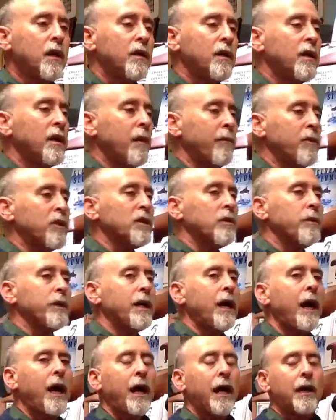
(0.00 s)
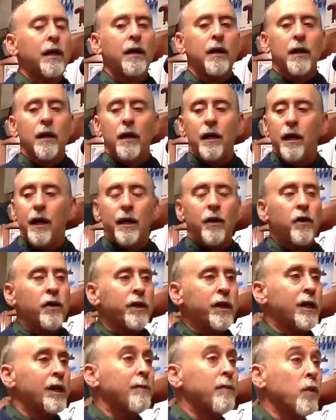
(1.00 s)
numbers that we'd had, and only
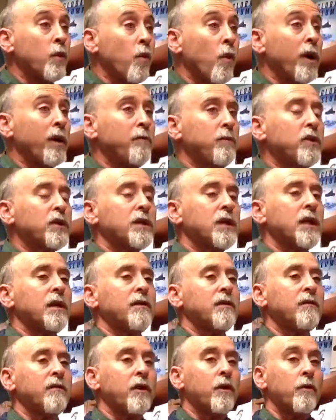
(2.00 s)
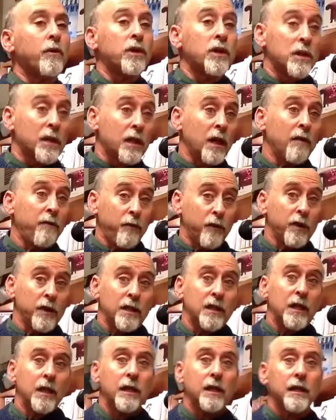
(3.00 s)
ended up with 1% of the vote, which is enough for a
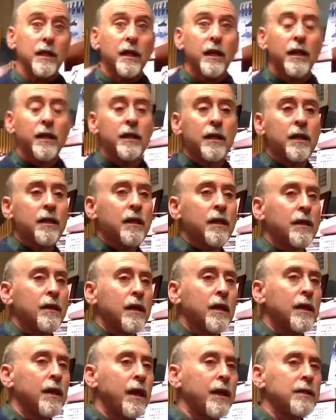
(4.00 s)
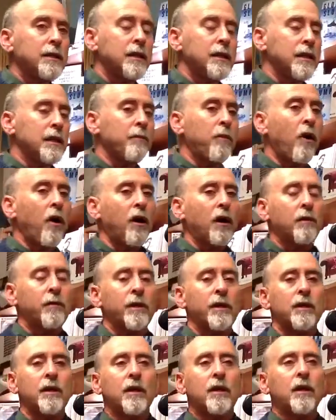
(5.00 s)
seat in the Knesset, in the
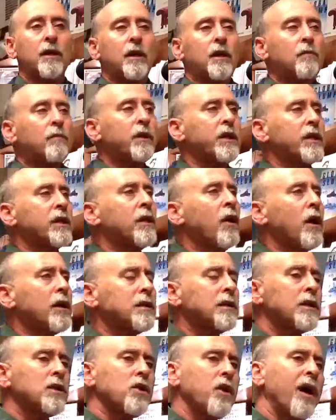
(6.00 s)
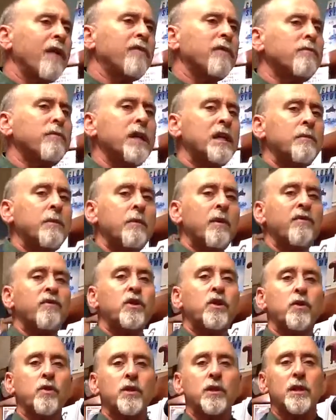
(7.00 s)
parliament, but the law says you have a minimum of
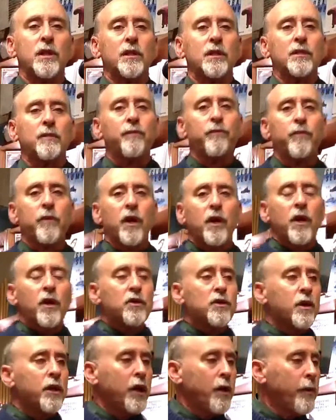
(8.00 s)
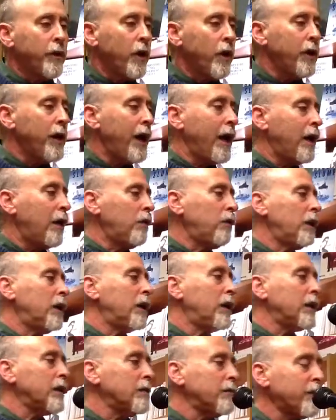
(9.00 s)
2 seats. So here we are
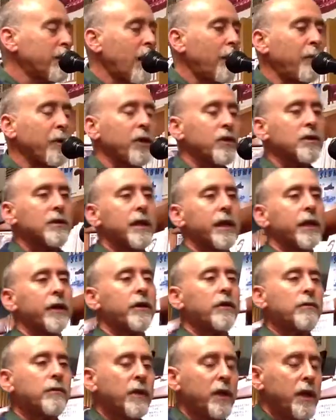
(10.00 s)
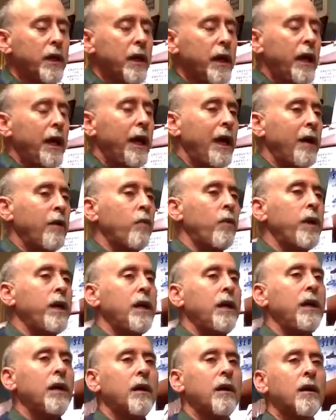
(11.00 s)
now, a couple of years later, and
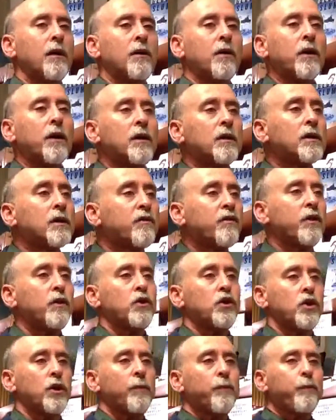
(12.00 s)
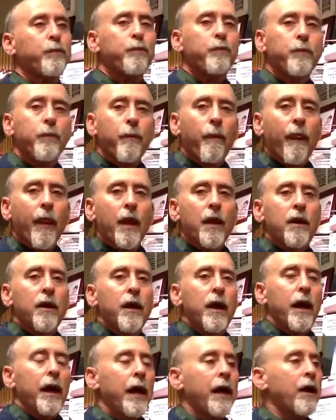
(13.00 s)
we are looking to the future.
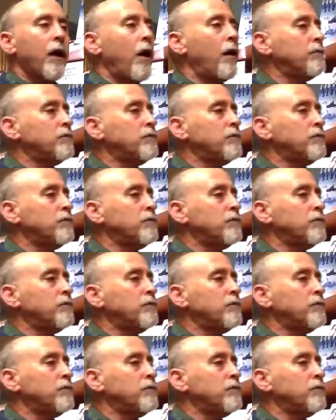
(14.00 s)
And